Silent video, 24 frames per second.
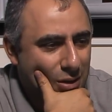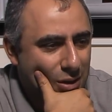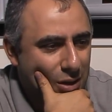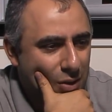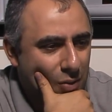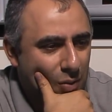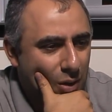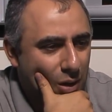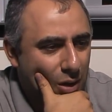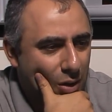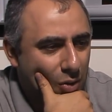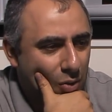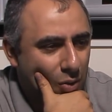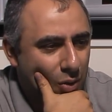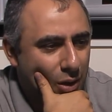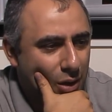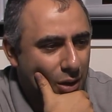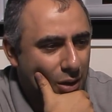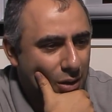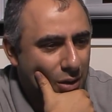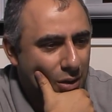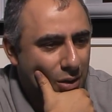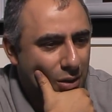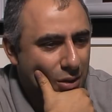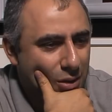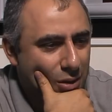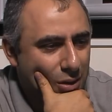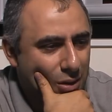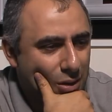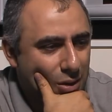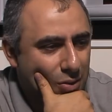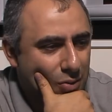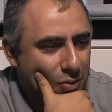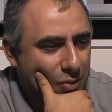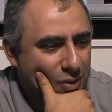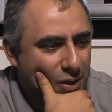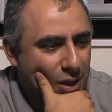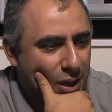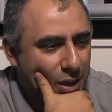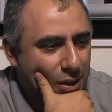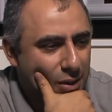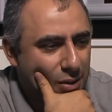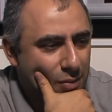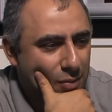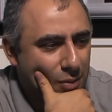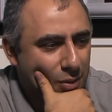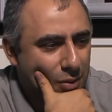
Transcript: d1 queen he resigned